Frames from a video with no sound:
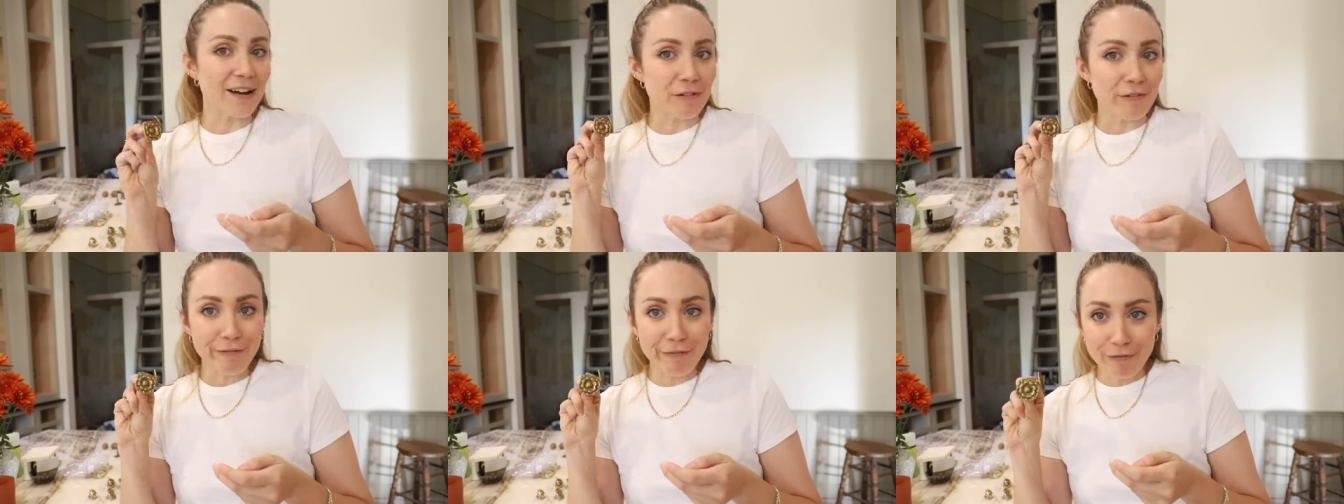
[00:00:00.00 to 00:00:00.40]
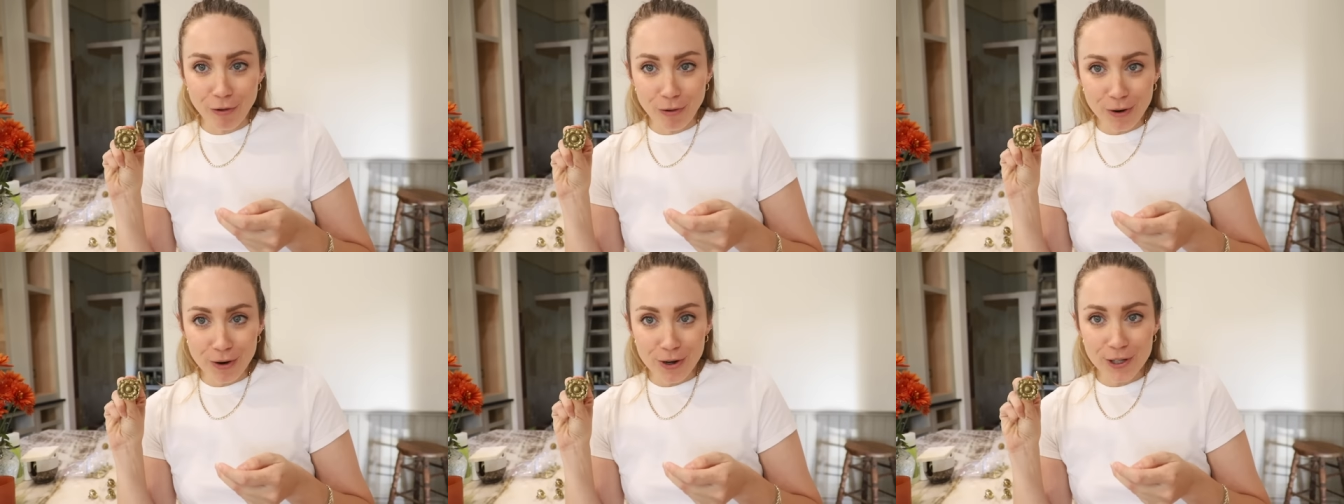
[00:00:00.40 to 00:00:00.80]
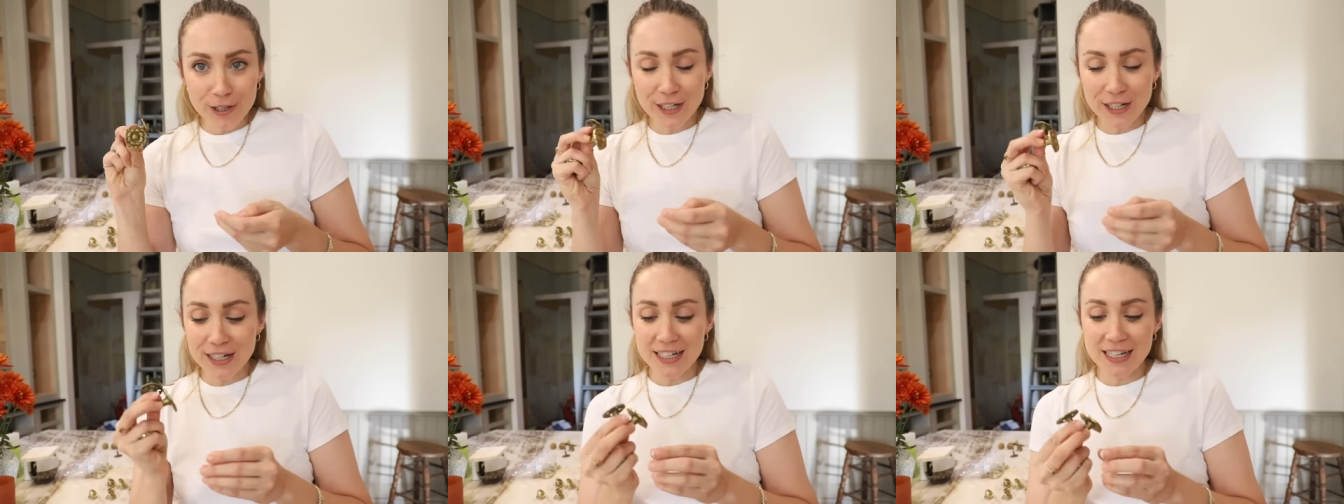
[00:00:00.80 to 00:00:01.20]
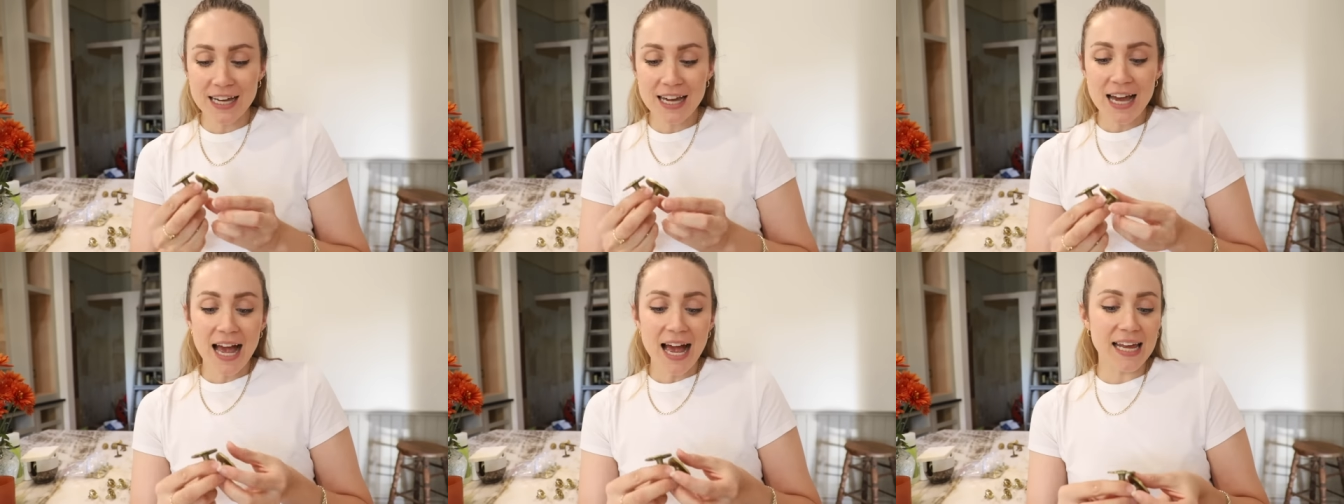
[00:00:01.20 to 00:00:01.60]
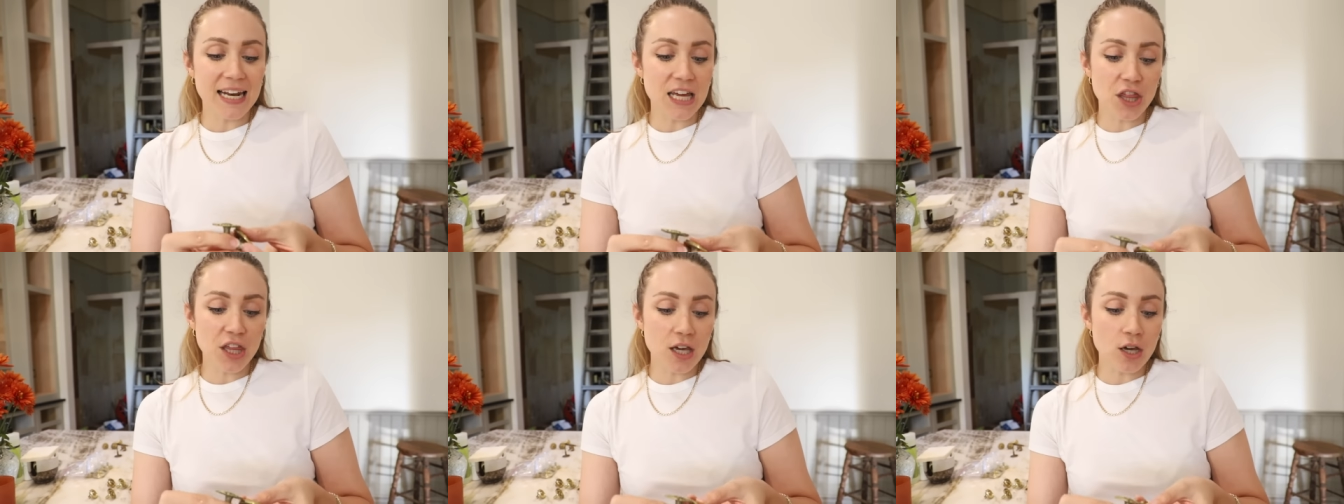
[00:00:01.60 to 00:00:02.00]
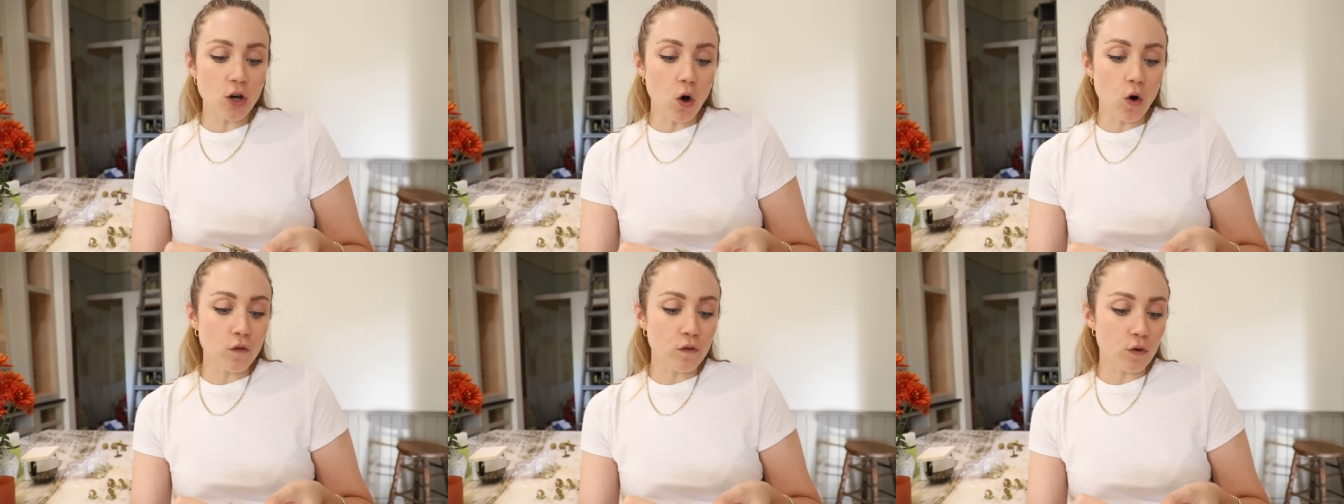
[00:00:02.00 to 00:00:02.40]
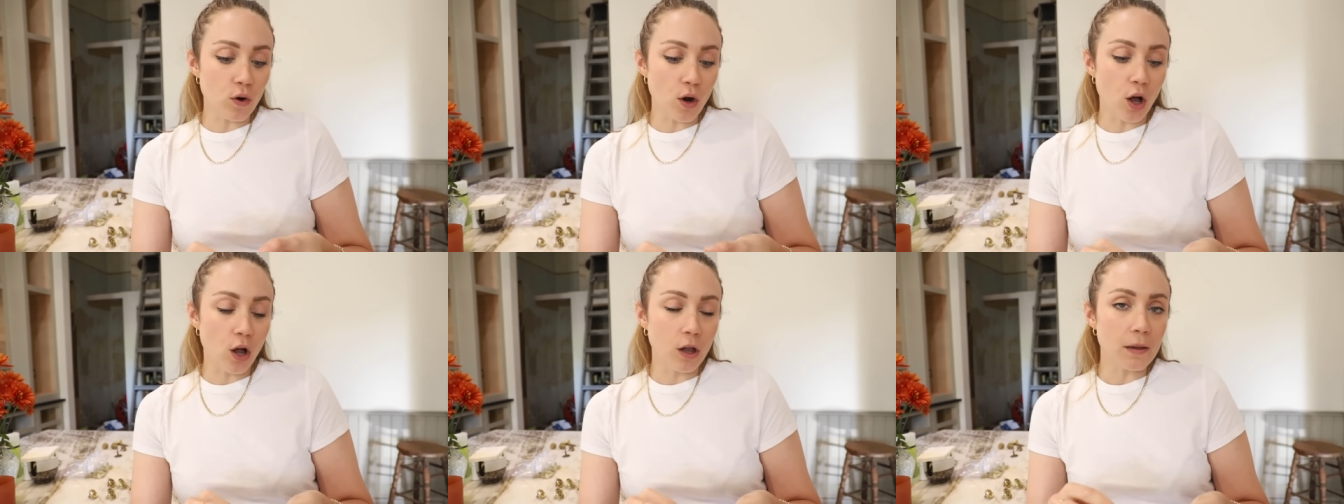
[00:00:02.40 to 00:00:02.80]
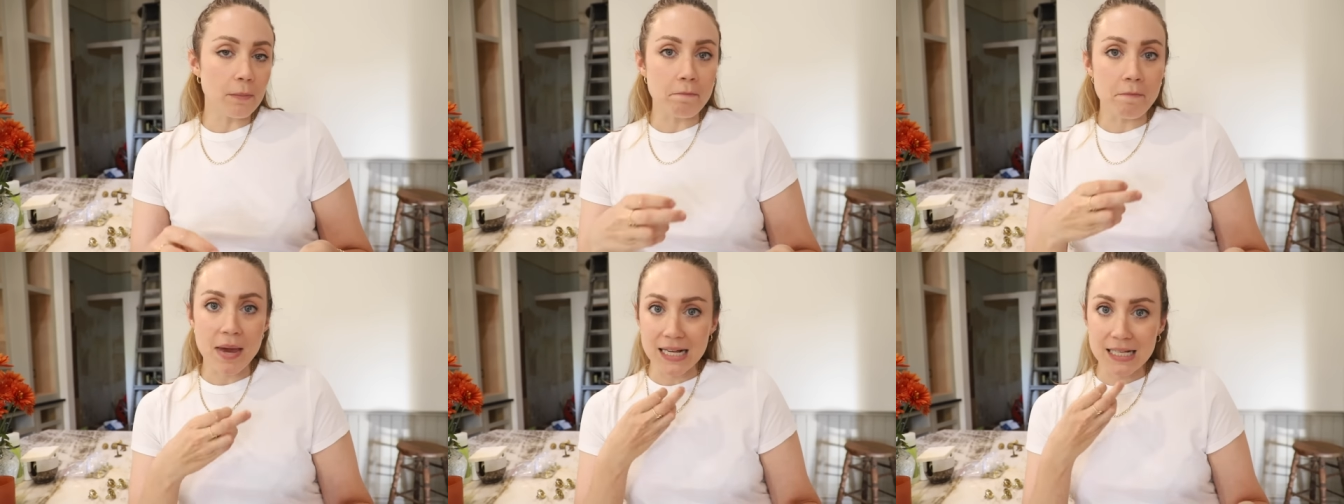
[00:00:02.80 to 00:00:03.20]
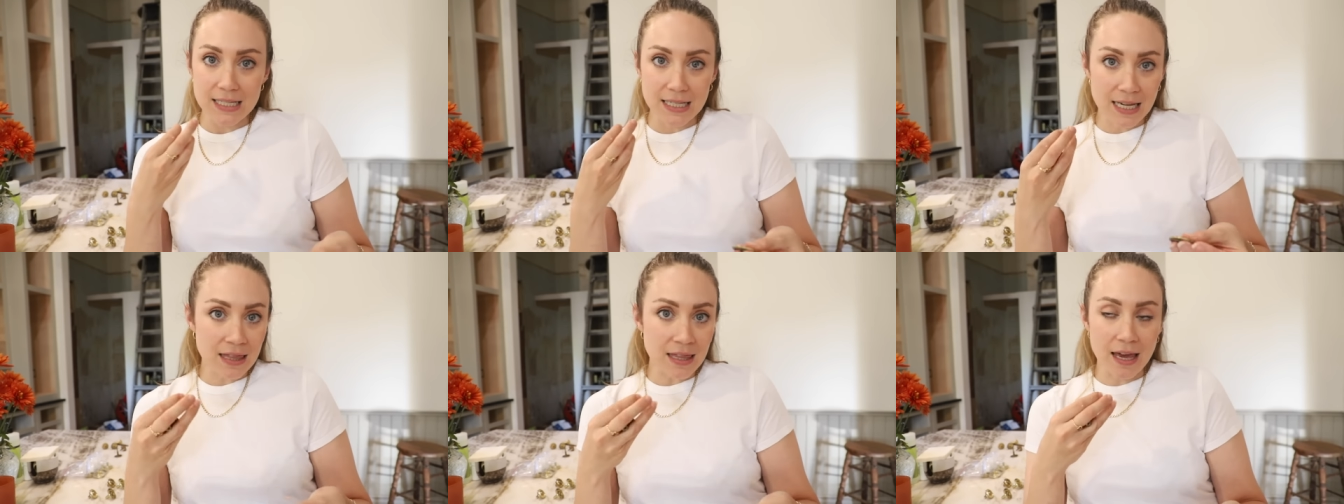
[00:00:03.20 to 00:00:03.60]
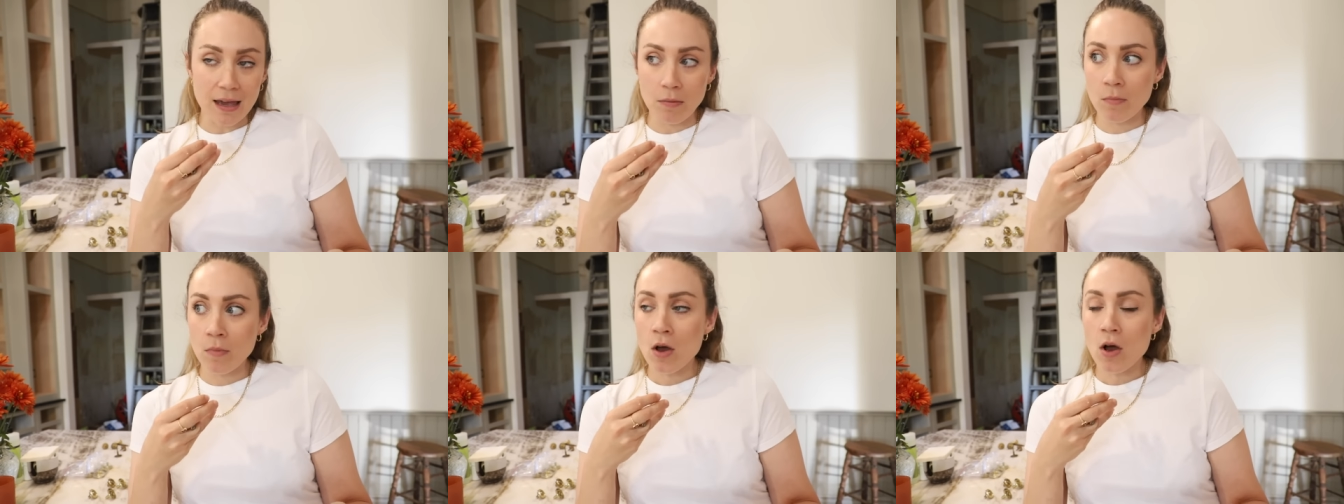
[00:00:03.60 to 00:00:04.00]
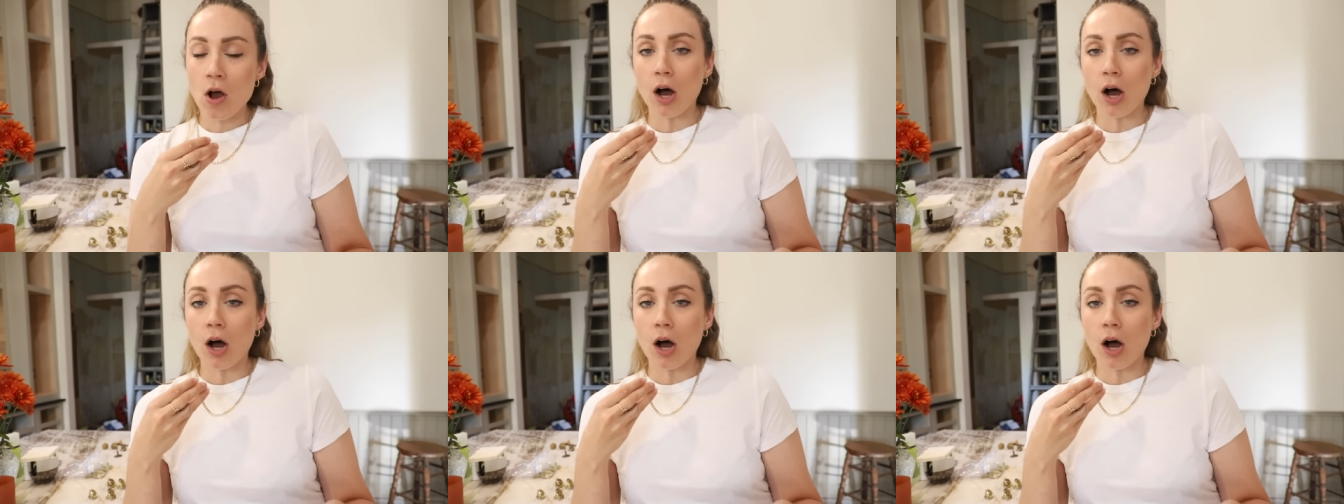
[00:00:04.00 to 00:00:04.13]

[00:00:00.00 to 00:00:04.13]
of a floral look, and I think overall mixing them